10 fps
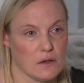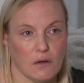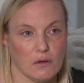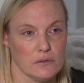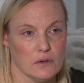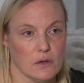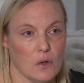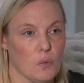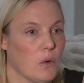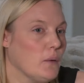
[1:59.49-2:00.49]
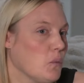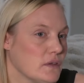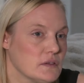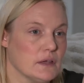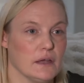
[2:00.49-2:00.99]
called? Why
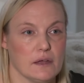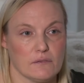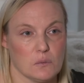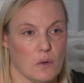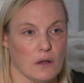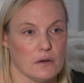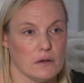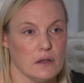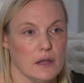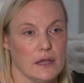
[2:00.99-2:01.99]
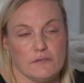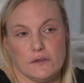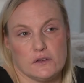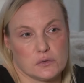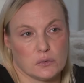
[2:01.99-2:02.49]
wasn't he given water?
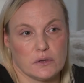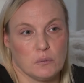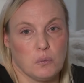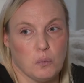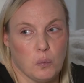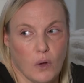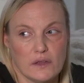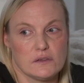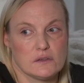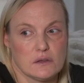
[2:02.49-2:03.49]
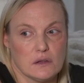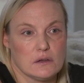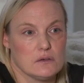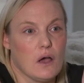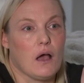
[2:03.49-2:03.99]
If he truly was
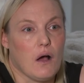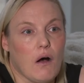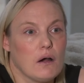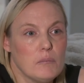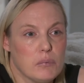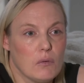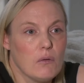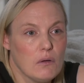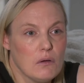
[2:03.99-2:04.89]
not audible.